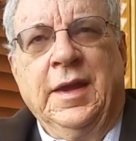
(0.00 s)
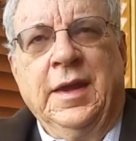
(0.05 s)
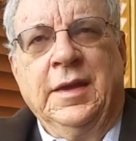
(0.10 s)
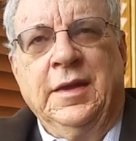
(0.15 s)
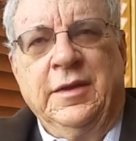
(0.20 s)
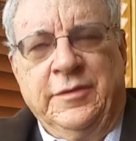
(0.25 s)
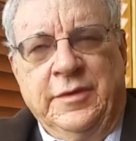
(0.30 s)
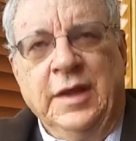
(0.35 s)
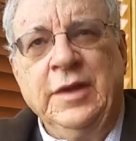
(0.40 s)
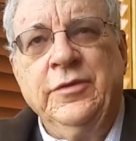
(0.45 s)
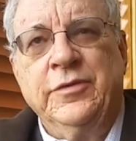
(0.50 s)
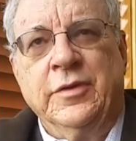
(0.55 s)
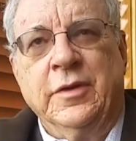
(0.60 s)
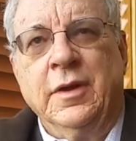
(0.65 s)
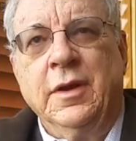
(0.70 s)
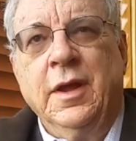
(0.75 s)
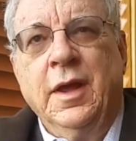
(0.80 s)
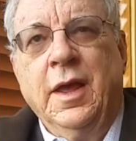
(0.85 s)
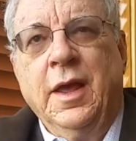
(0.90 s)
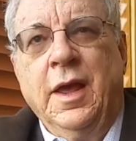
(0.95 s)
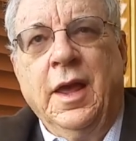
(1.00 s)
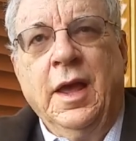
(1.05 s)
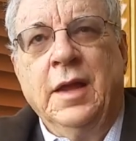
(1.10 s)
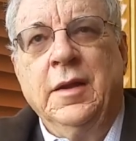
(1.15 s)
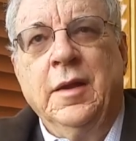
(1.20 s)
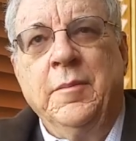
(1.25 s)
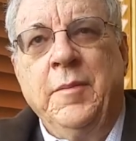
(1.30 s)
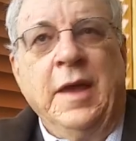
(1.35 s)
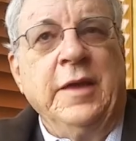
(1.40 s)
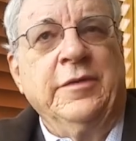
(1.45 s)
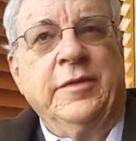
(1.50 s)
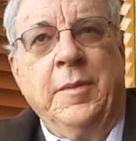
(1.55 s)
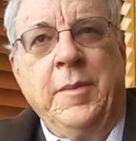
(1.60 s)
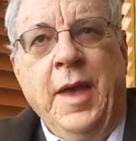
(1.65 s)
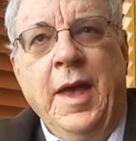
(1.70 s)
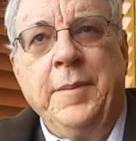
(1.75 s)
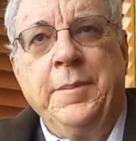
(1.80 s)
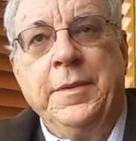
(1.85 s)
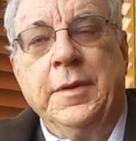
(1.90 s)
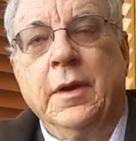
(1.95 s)
distinction, yeah. and it makes them
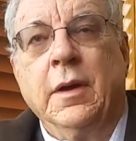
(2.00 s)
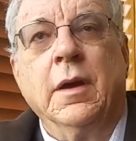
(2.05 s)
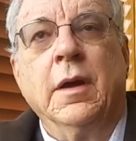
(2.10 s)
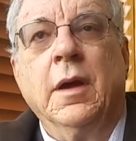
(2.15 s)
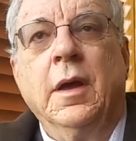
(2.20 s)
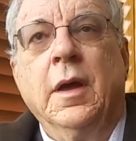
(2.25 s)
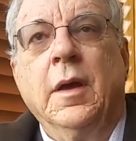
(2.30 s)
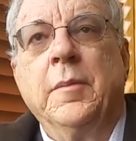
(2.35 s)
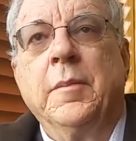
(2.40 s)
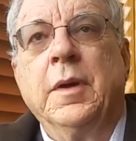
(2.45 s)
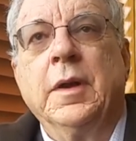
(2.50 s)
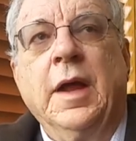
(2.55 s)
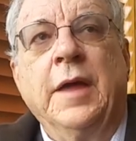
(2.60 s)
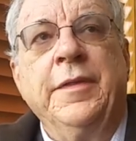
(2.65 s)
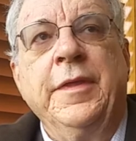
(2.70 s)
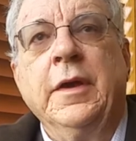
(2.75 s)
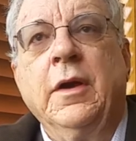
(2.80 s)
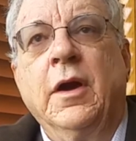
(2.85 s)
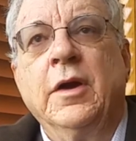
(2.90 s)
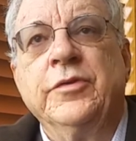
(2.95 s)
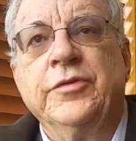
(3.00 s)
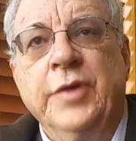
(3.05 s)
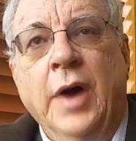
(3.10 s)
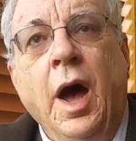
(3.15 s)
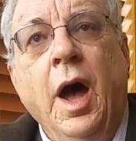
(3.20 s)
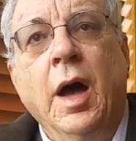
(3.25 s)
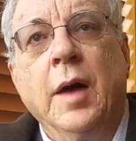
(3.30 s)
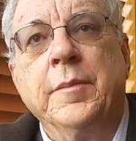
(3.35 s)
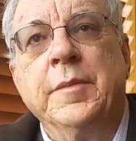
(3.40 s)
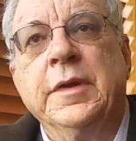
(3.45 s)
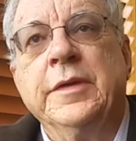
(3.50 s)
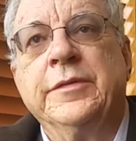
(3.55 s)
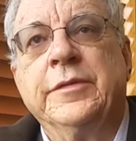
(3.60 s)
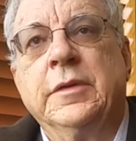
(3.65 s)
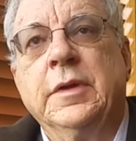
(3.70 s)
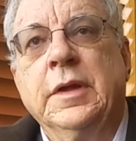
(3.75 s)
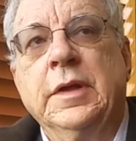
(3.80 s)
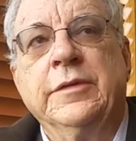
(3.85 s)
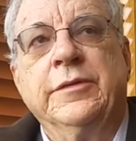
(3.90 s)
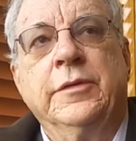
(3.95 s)
happier. But I think our job is
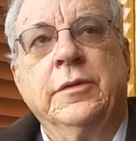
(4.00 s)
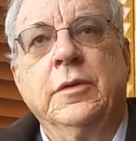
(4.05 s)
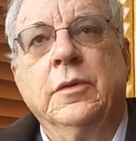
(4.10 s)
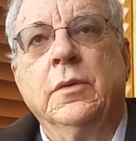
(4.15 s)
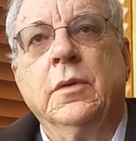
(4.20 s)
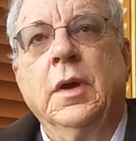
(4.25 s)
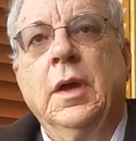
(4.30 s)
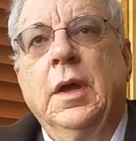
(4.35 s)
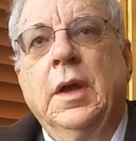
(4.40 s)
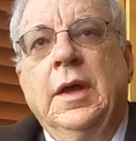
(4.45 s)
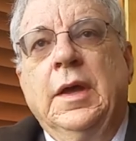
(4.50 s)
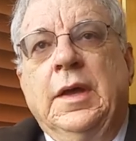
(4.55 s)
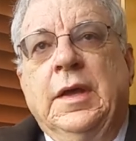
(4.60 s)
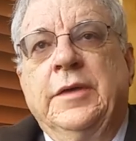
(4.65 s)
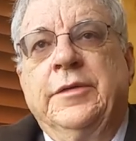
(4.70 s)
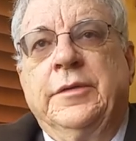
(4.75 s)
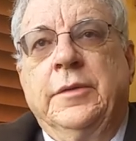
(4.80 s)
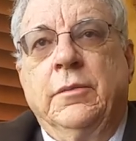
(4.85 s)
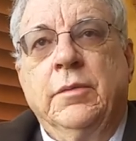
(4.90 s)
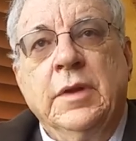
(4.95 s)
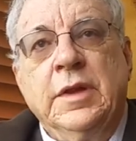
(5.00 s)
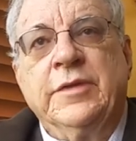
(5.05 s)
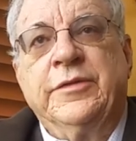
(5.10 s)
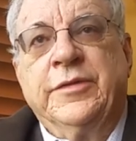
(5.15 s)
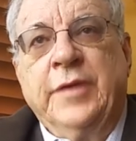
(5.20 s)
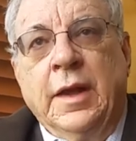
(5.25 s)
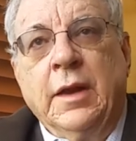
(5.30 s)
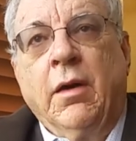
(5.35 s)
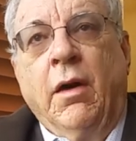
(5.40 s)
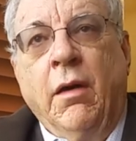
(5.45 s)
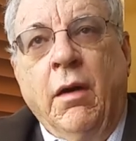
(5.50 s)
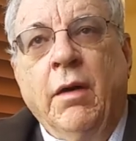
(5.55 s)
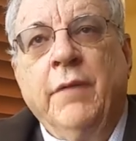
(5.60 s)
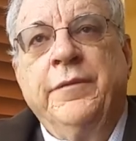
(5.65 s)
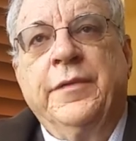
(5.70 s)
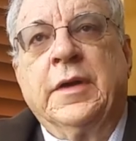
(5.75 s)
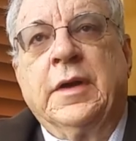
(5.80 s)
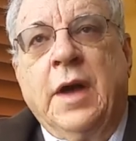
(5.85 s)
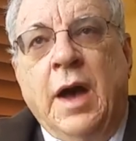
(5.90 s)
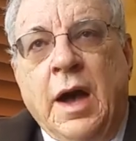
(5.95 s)
to, is to is to really set
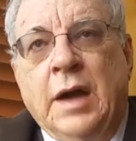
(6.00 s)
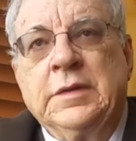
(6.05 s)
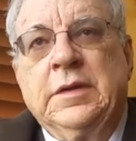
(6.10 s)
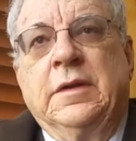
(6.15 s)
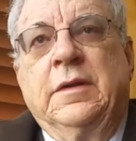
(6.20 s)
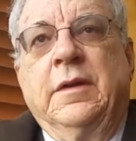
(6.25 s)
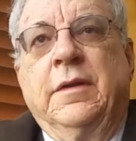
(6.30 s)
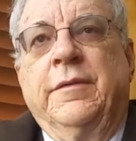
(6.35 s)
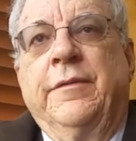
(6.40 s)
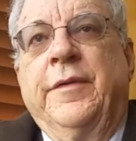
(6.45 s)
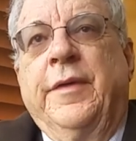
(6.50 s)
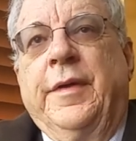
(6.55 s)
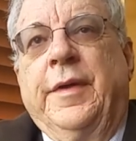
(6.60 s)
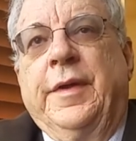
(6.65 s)
off the cognitive